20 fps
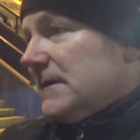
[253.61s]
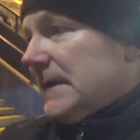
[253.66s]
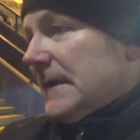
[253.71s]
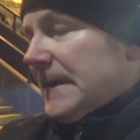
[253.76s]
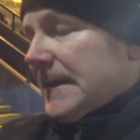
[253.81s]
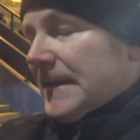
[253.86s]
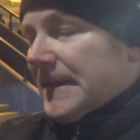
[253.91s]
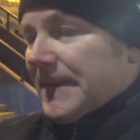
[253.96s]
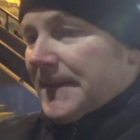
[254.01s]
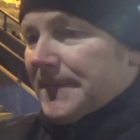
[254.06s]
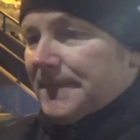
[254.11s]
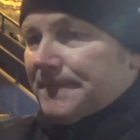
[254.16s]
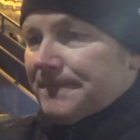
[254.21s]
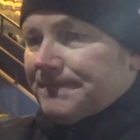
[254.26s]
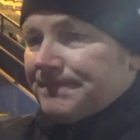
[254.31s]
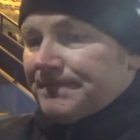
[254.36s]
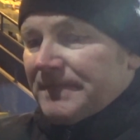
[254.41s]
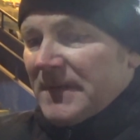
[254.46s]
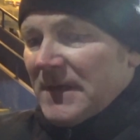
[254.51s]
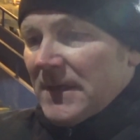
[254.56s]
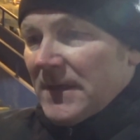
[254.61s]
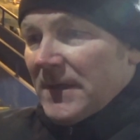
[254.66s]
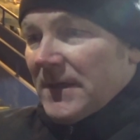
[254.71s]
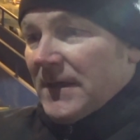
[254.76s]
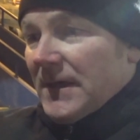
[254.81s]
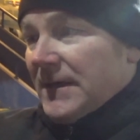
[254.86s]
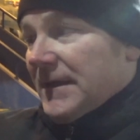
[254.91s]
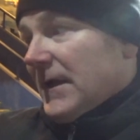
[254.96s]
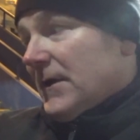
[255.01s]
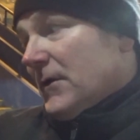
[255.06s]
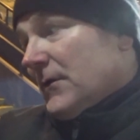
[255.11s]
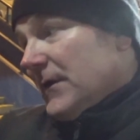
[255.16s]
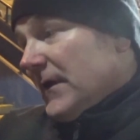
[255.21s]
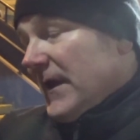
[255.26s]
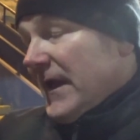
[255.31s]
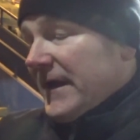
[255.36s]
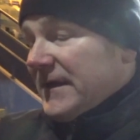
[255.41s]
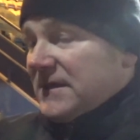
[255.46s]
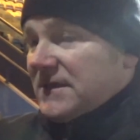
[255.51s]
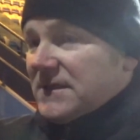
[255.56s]
And then on the
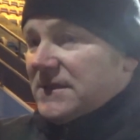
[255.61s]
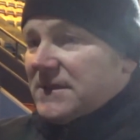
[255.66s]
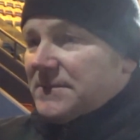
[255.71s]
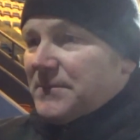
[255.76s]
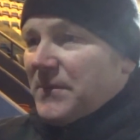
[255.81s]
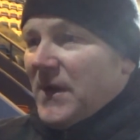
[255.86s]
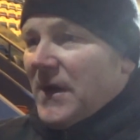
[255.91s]
next